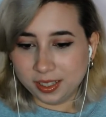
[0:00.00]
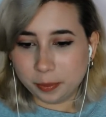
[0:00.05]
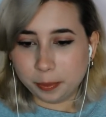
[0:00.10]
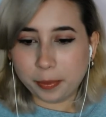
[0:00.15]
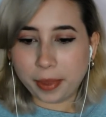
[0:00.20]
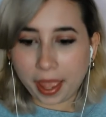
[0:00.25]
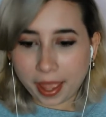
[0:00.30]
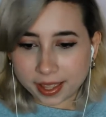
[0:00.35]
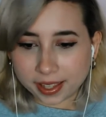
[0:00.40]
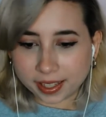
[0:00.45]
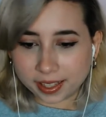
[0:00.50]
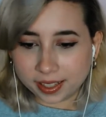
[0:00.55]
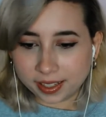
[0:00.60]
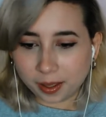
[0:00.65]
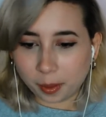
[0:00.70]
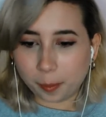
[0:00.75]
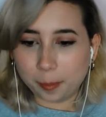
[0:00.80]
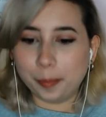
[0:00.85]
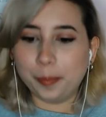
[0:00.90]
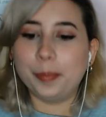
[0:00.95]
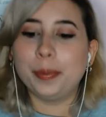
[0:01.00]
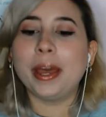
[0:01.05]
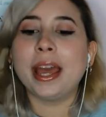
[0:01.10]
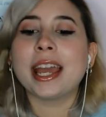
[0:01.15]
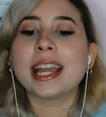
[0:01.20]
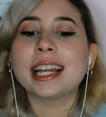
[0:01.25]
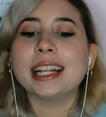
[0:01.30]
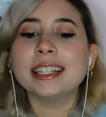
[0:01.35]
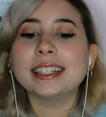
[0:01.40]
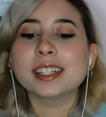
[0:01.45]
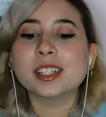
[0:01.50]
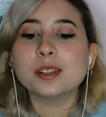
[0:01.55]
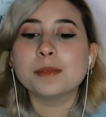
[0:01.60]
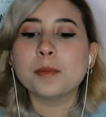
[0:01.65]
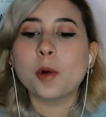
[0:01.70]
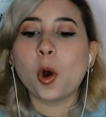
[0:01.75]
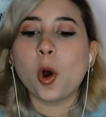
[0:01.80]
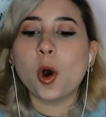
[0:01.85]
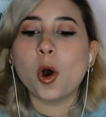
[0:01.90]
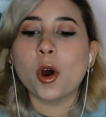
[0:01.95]
Beg, beg a little
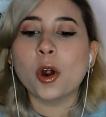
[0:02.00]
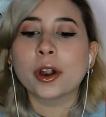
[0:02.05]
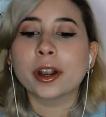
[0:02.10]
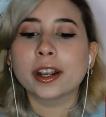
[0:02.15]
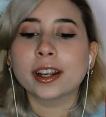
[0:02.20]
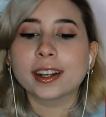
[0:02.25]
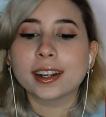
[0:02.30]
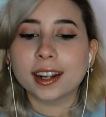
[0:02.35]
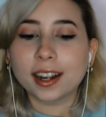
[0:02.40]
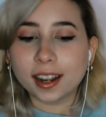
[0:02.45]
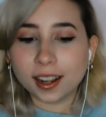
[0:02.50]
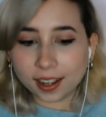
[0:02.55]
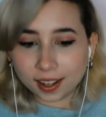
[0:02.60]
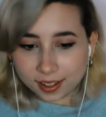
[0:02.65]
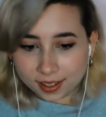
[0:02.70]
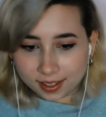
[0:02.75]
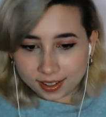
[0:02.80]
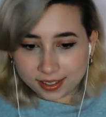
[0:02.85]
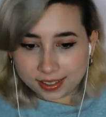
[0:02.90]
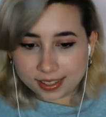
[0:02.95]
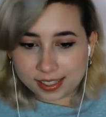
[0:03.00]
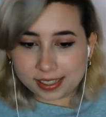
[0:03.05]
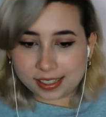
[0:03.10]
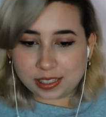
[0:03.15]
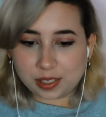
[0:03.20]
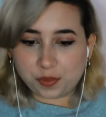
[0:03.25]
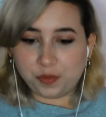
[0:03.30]
more. This is